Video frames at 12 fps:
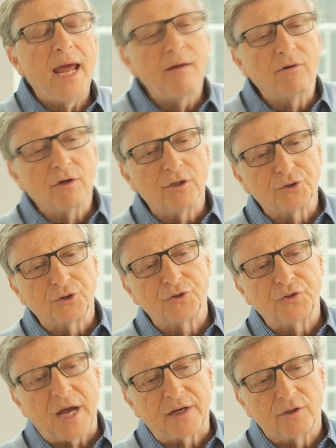The agriculture
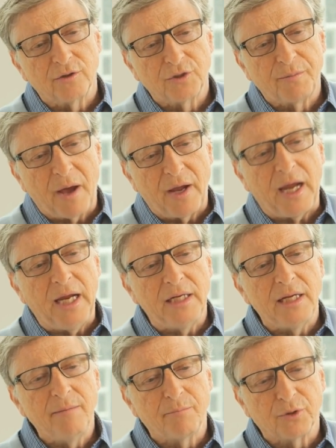sector is about
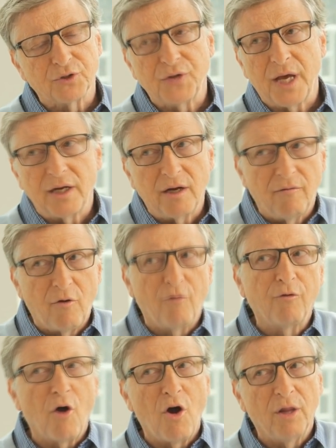18% of
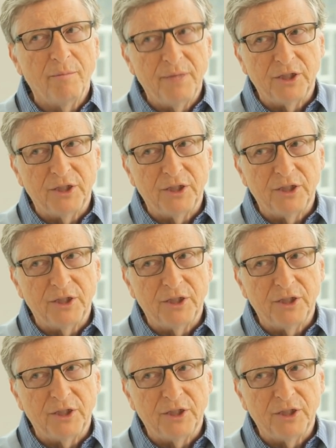overall